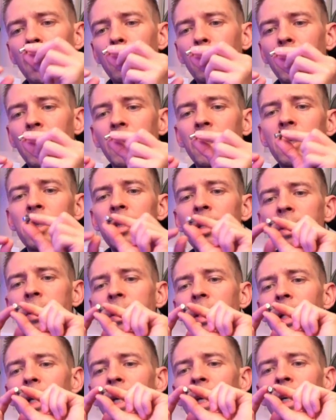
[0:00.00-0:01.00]
but this is
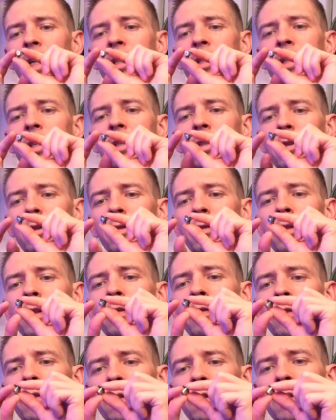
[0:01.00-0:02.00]
the axis of the
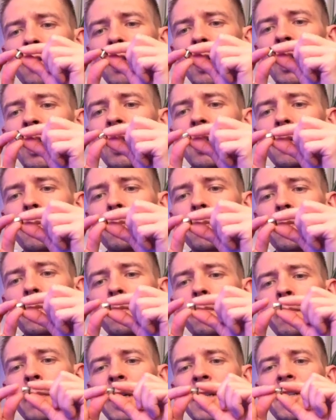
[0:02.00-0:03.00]
front arm.
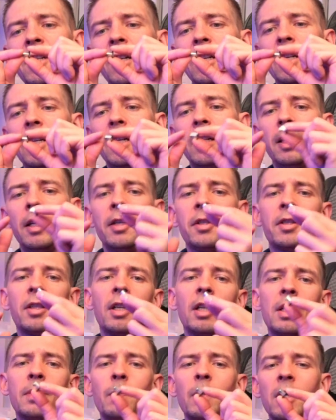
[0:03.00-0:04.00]
Basically, it's
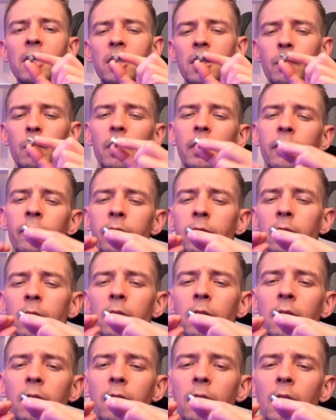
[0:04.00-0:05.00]
responsible
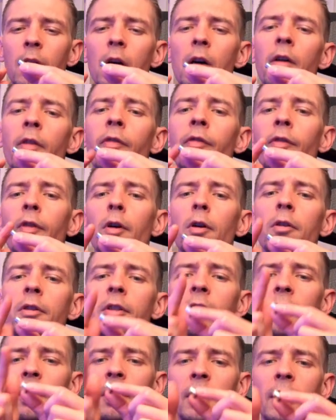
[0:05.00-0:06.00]
for
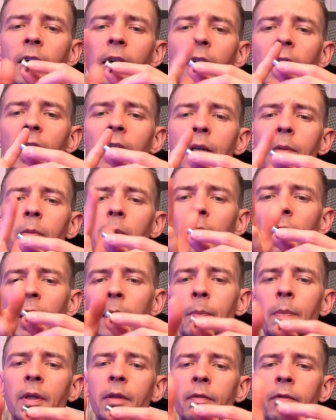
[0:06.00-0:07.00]
folding the arm
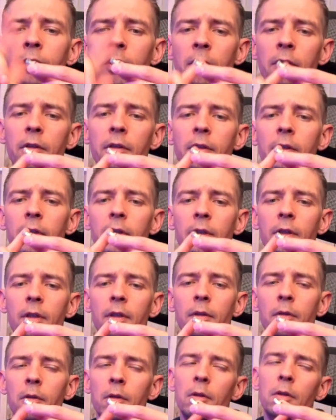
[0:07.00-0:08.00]
up and front,
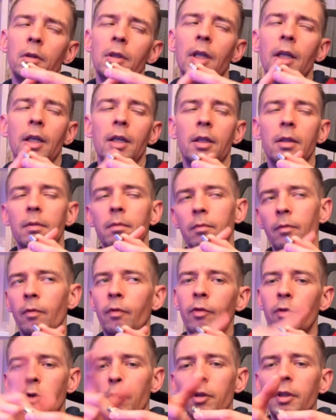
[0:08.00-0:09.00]
or like
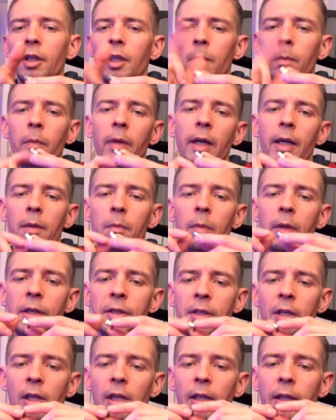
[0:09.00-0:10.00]
front and back
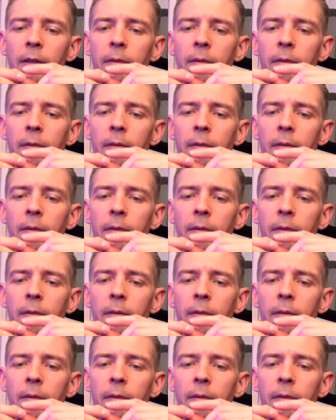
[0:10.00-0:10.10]
basically.